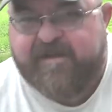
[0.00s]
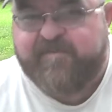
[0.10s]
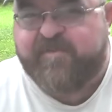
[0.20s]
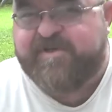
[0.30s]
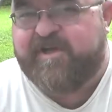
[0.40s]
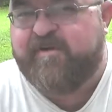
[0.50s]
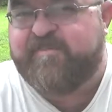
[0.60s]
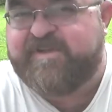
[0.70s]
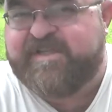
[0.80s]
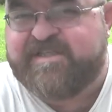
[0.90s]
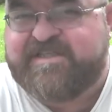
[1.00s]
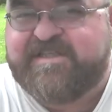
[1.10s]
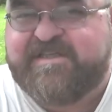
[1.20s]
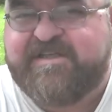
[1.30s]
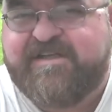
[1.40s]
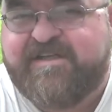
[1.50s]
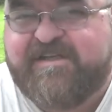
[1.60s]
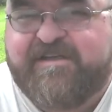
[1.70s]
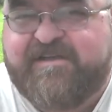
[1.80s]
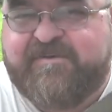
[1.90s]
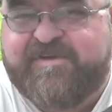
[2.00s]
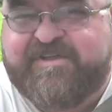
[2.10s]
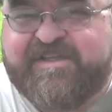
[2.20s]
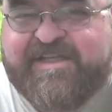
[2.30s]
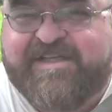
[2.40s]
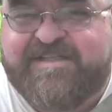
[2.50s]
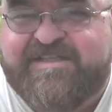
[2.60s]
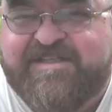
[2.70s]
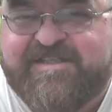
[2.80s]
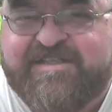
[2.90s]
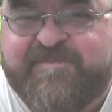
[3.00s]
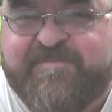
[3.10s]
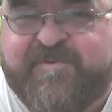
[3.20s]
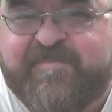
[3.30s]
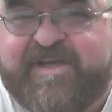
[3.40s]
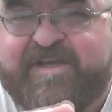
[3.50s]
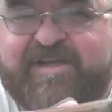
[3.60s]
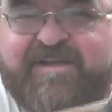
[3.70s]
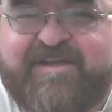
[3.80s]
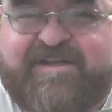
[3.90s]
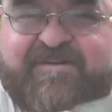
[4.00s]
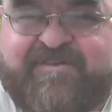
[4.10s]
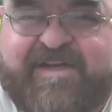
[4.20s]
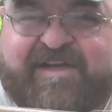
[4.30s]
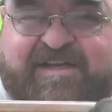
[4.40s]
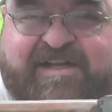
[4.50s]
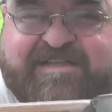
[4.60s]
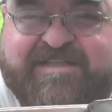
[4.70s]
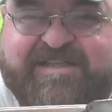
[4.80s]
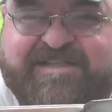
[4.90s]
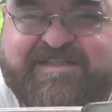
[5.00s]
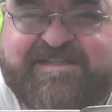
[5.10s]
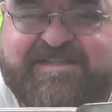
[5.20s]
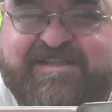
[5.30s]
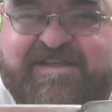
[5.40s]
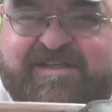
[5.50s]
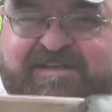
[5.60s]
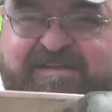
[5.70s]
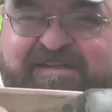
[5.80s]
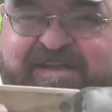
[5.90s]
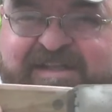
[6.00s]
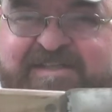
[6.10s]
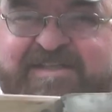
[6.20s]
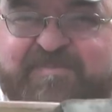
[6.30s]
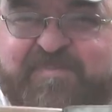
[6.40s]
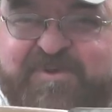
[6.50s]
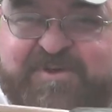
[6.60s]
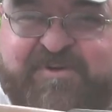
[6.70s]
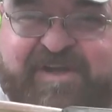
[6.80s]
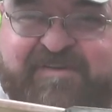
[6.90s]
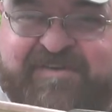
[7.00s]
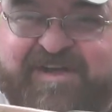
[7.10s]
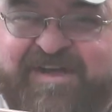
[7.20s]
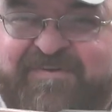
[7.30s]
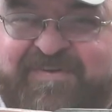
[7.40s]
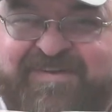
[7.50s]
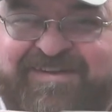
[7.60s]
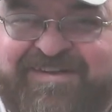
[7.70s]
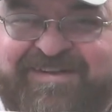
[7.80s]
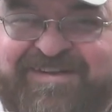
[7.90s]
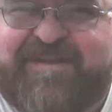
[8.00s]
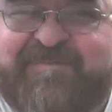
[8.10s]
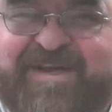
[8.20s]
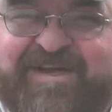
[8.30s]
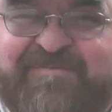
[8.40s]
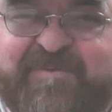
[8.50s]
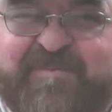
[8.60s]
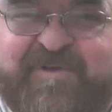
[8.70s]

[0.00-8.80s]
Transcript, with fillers: I'm going to open this with this. Some of you may recognize this as the bushcraft knife made from a